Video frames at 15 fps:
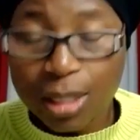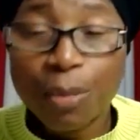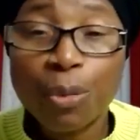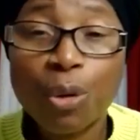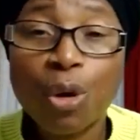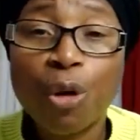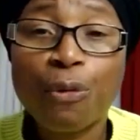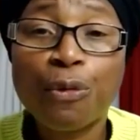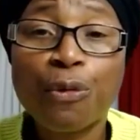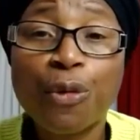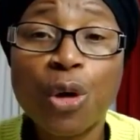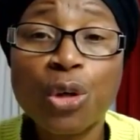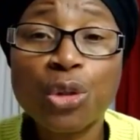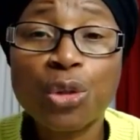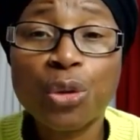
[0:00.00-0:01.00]
book of
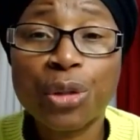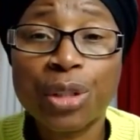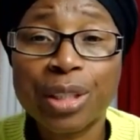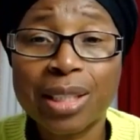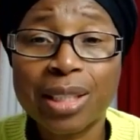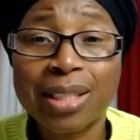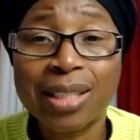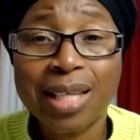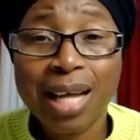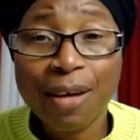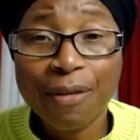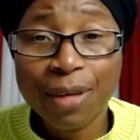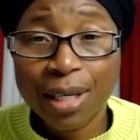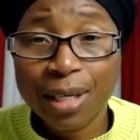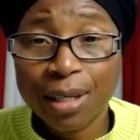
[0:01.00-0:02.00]
1 Corinthians
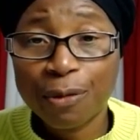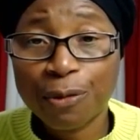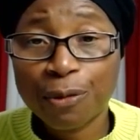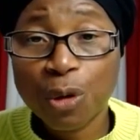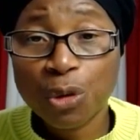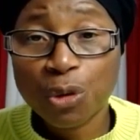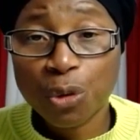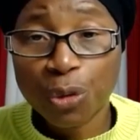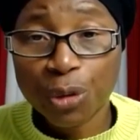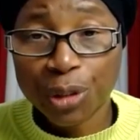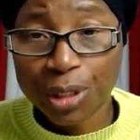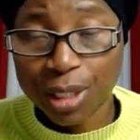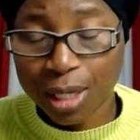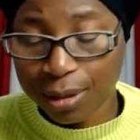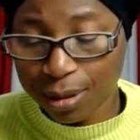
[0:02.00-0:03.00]
11, 1
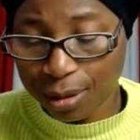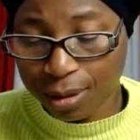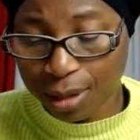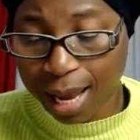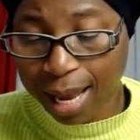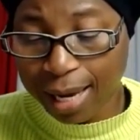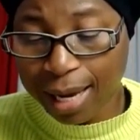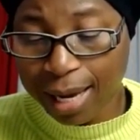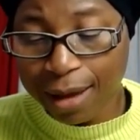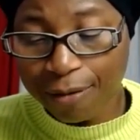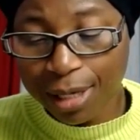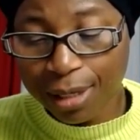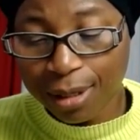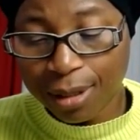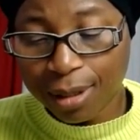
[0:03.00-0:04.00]
Corinthians
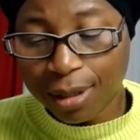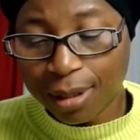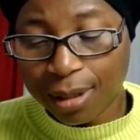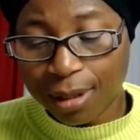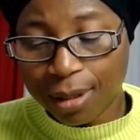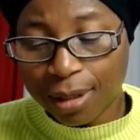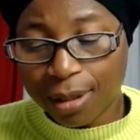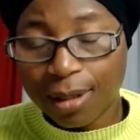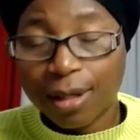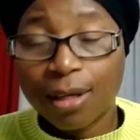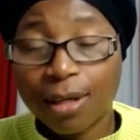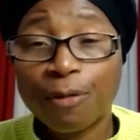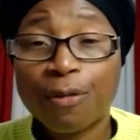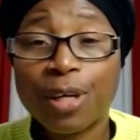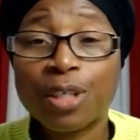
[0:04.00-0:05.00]
11,
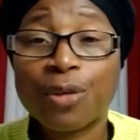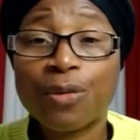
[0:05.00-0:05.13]
verse